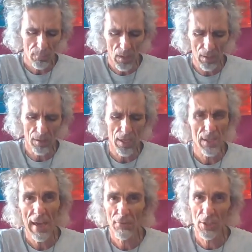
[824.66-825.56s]

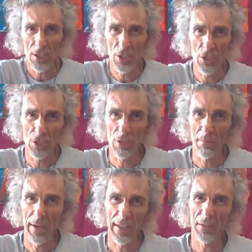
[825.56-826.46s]
you have a decision to
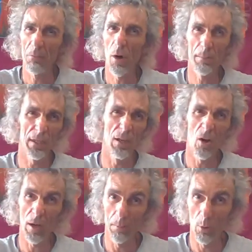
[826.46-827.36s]
make. It might be a
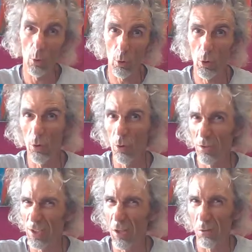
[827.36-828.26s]
line ball
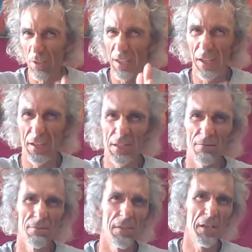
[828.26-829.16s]
call. So, those
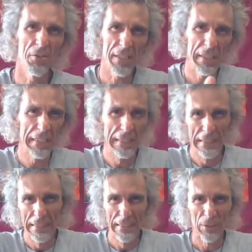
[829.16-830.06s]
very
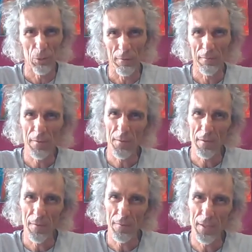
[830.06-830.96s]
sort of
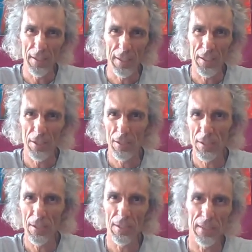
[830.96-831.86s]
50-50
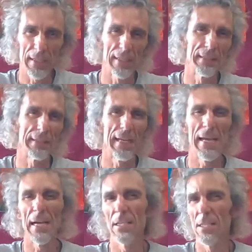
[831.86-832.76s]
decisions, and
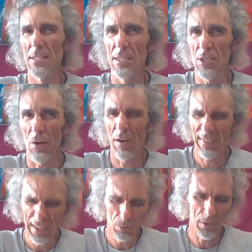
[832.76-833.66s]
how do you
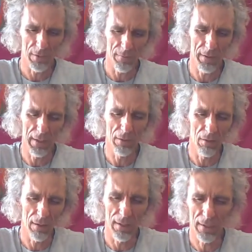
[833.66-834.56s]
decide? That's what it's feeling
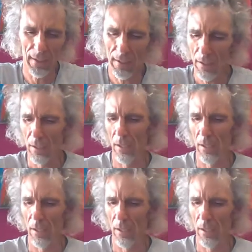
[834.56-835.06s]
like, okay?